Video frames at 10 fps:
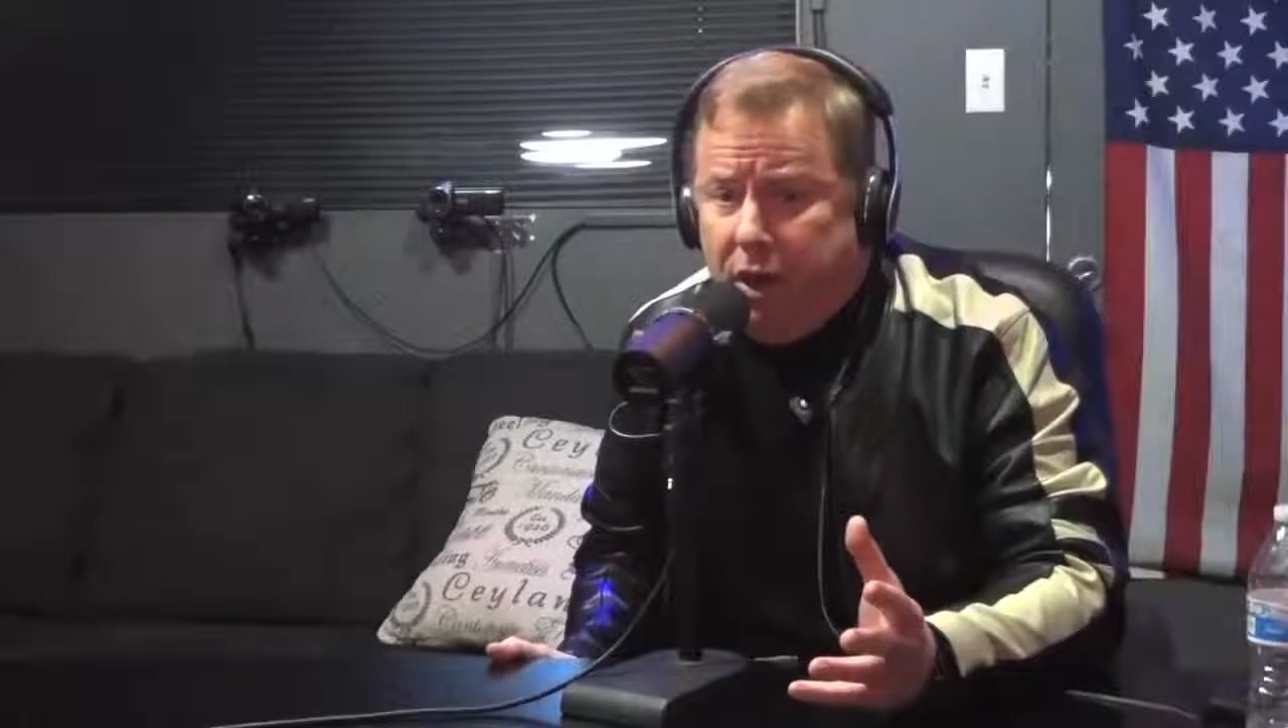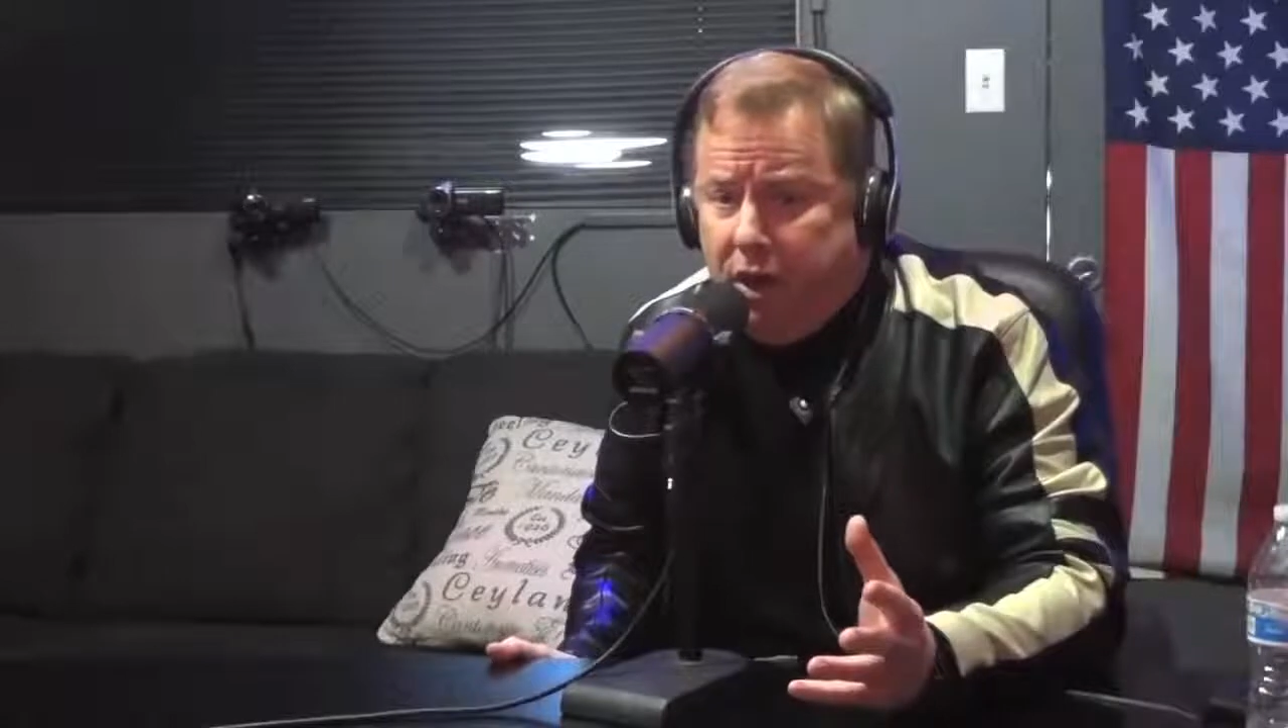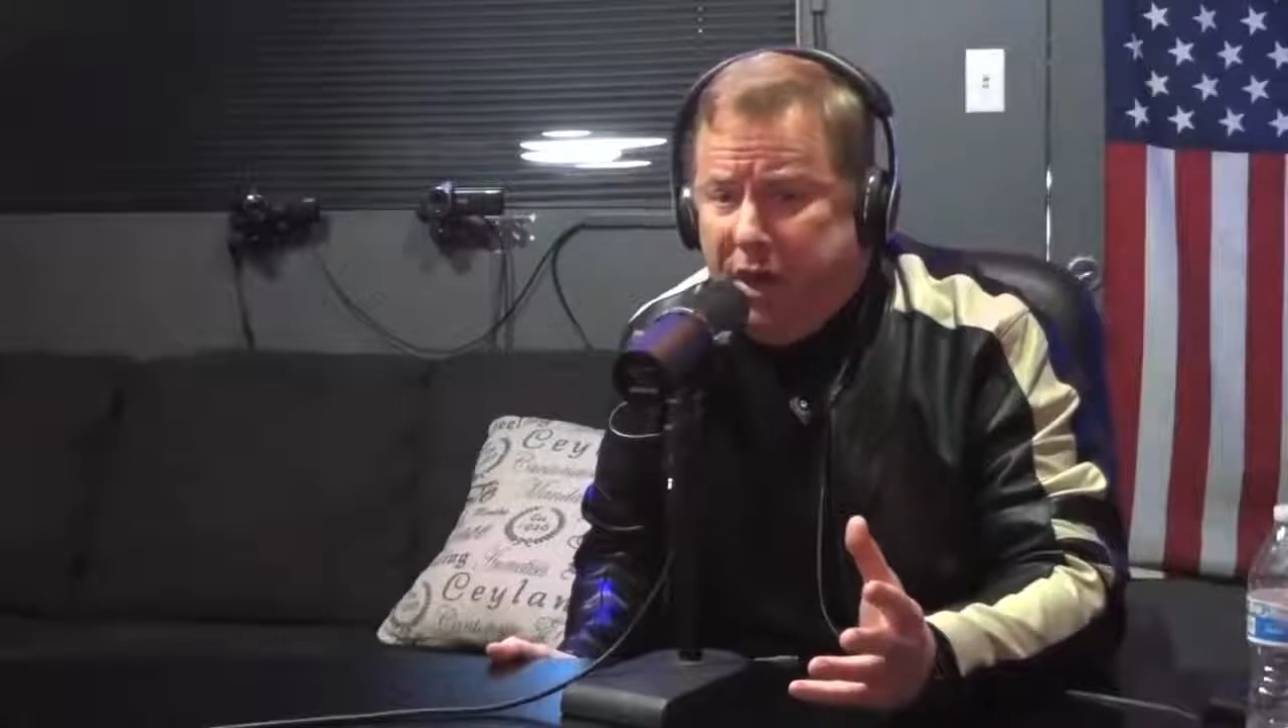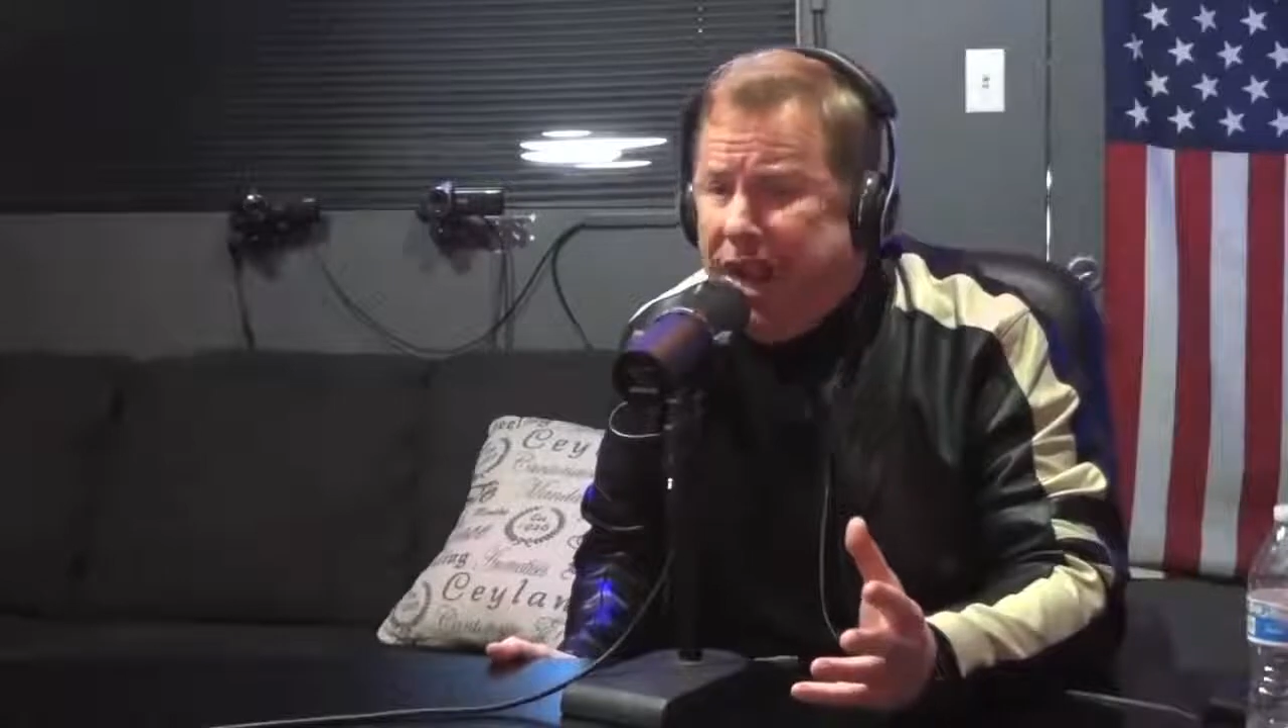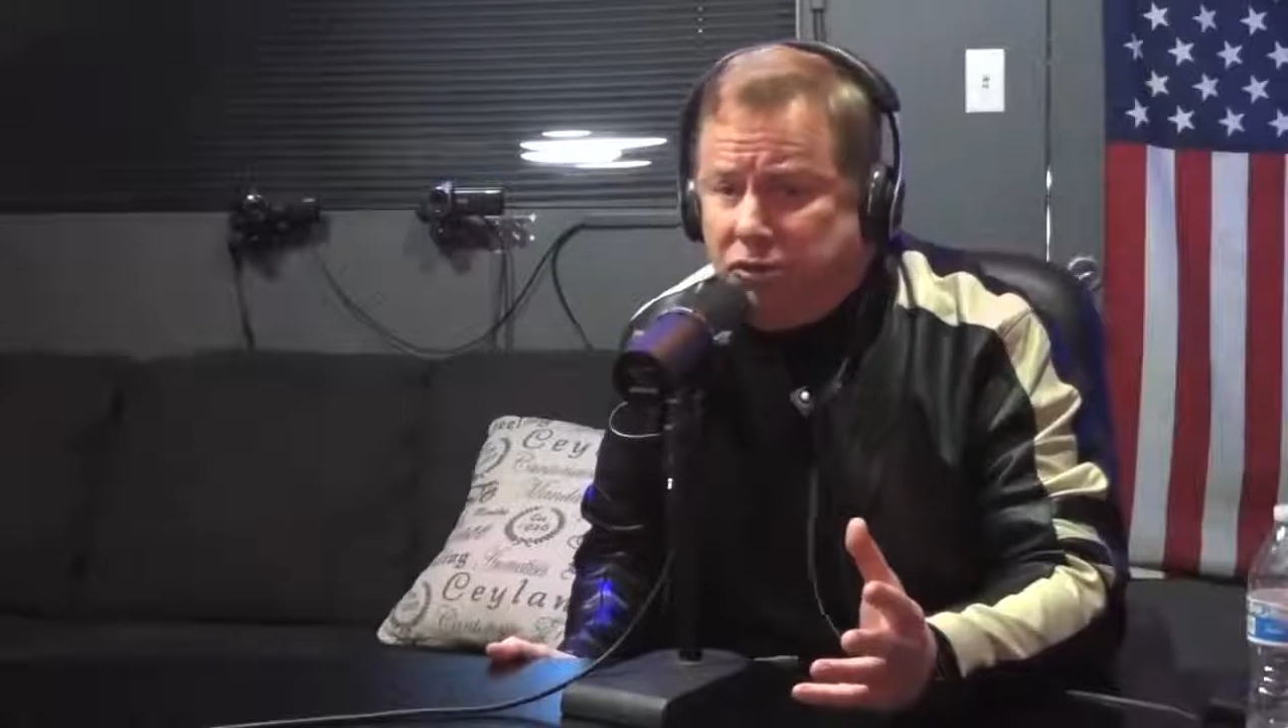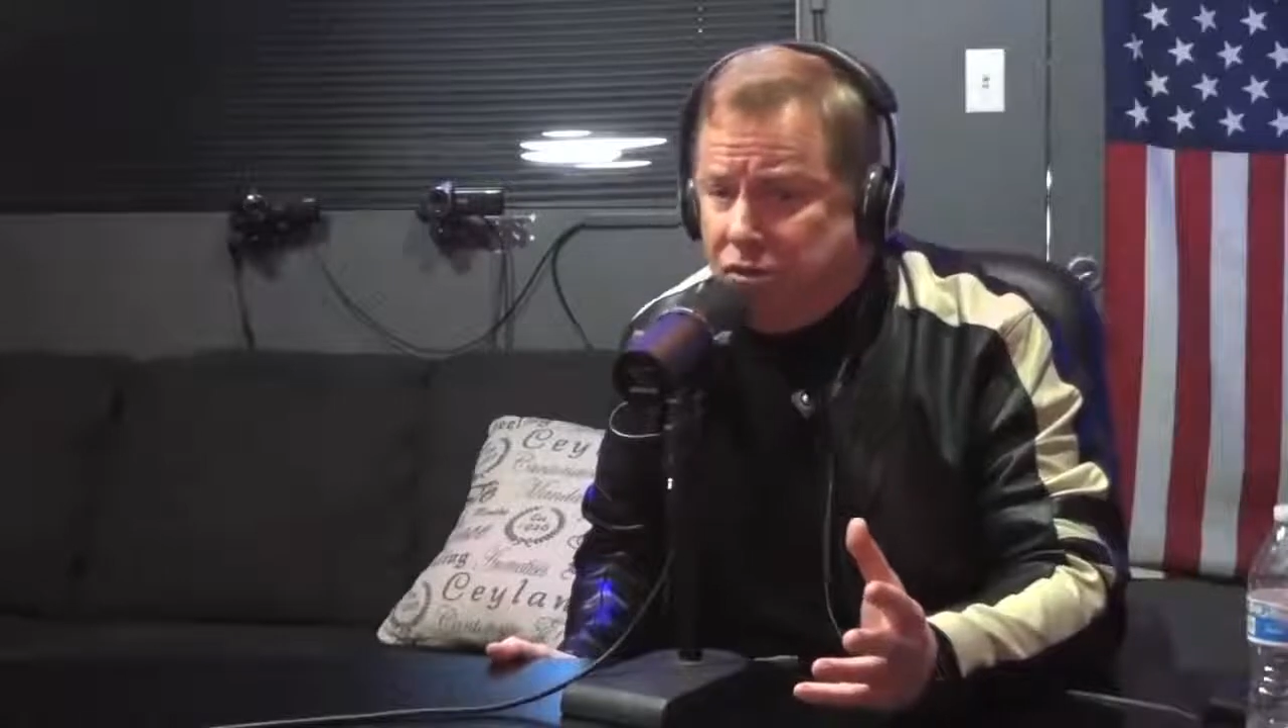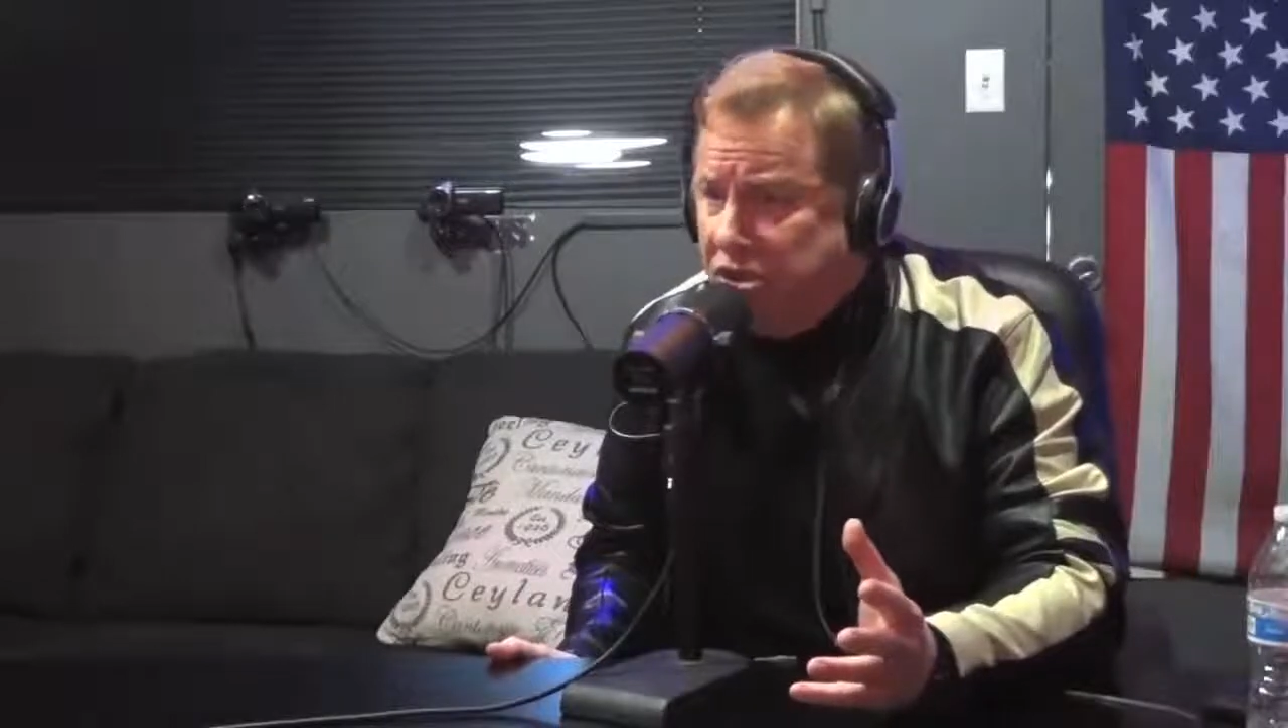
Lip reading: a natural